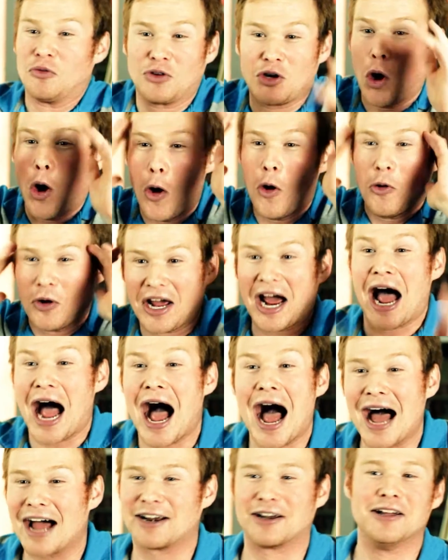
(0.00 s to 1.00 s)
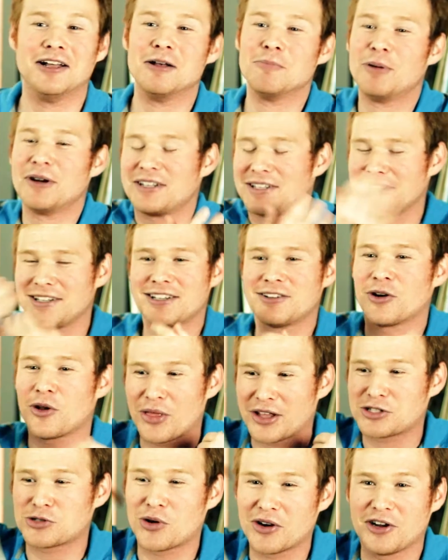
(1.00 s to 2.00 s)
oh God! But,
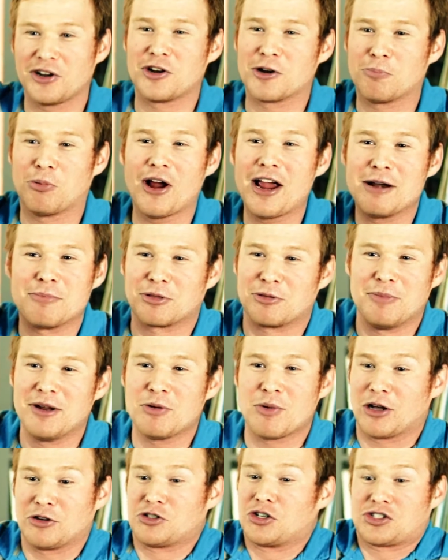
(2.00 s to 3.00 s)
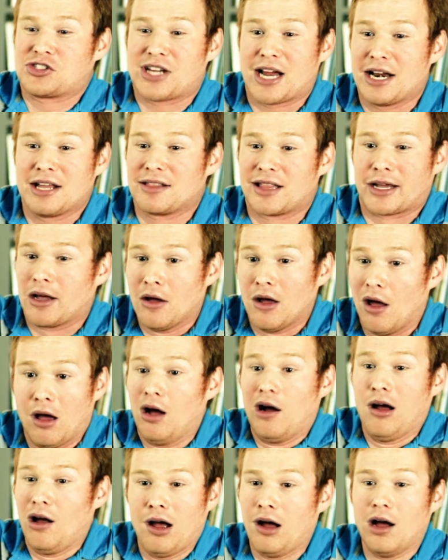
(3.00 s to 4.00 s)
that's going in your brain, but meanwhile you're just standing like,
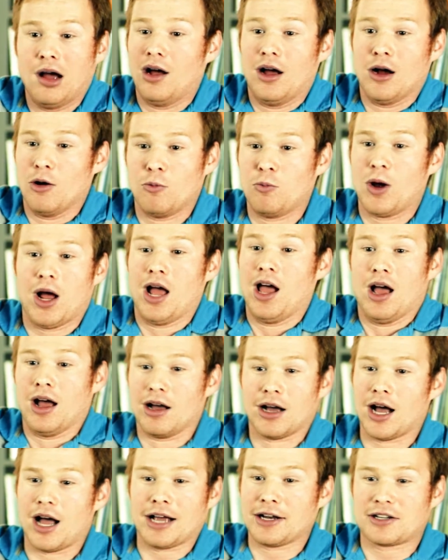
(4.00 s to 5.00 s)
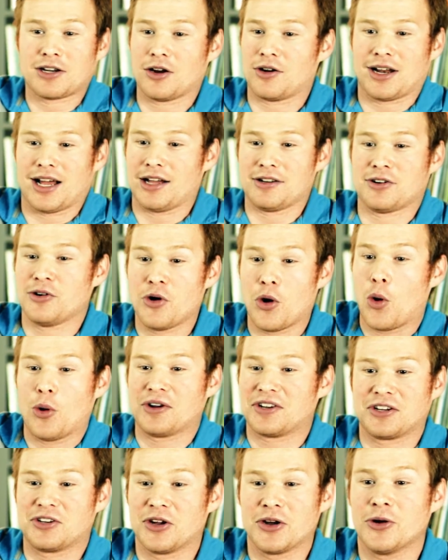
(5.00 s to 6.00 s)
I don't know what
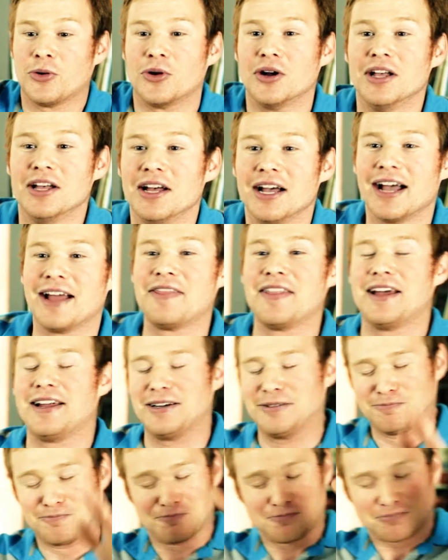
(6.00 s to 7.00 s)
to do. And then,